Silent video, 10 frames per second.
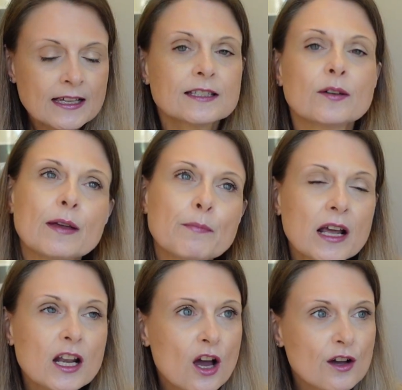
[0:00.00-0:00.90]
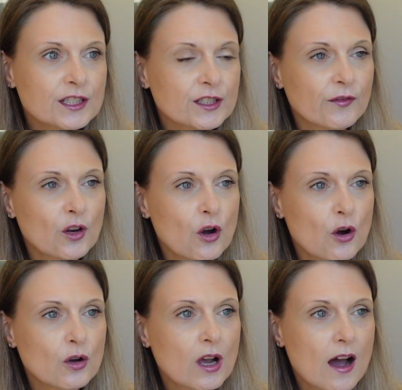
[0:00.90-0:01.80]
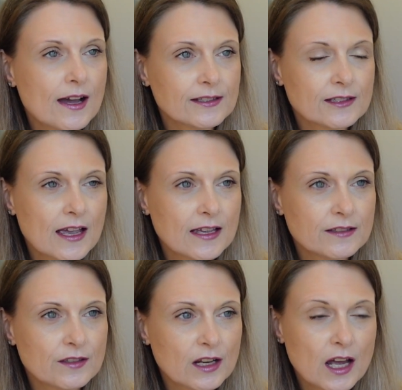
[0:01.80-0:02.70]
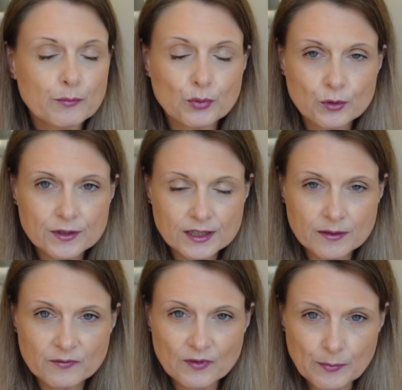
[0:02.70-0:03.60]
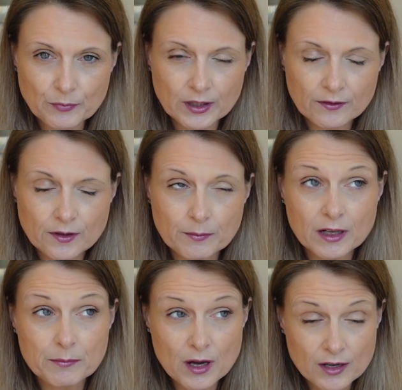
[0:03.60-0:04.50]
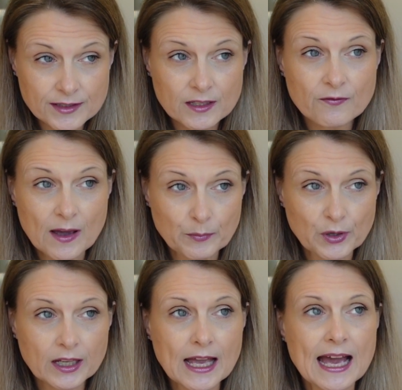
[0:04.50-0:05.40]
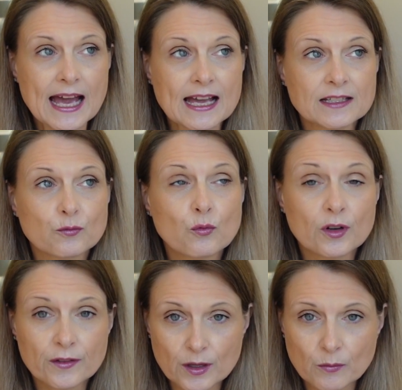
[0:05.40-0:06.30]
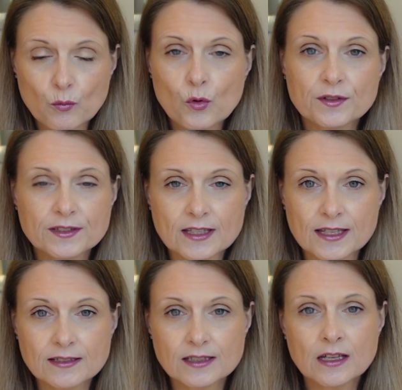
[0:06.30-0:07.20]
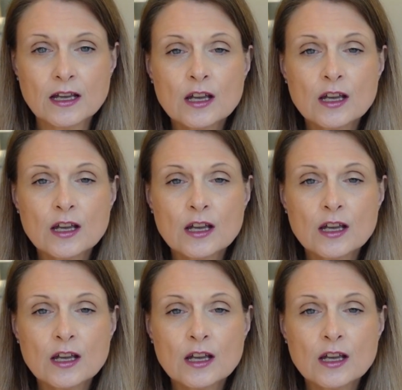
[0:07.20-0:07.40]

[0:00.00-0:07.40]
So in my last vlog I said that I bought some fabric from Lamazi Fabrics and one of them was this,